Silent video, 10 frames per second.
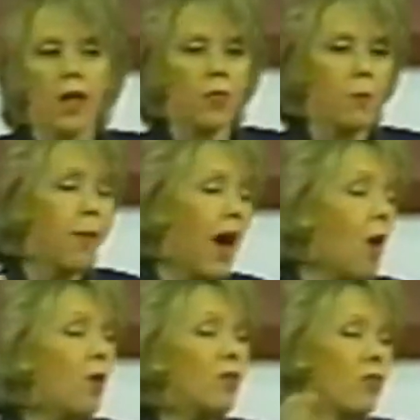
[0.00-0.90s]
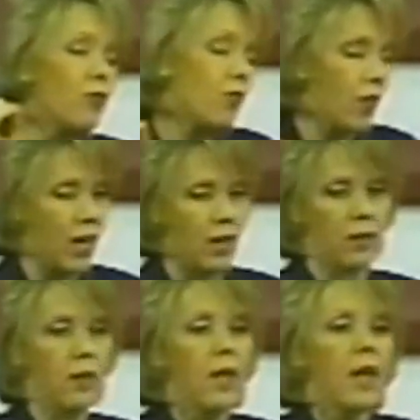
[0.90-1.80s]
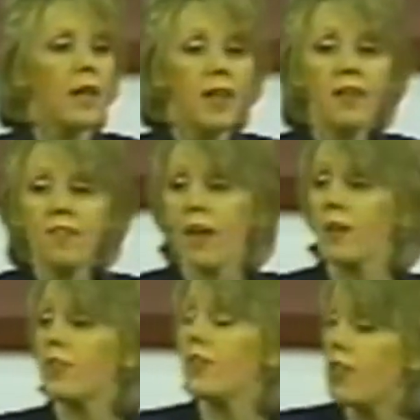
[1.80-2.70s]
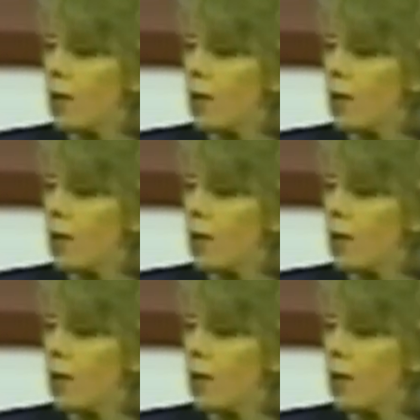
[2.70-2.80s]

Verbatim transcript: and the powers of Satan, and he started the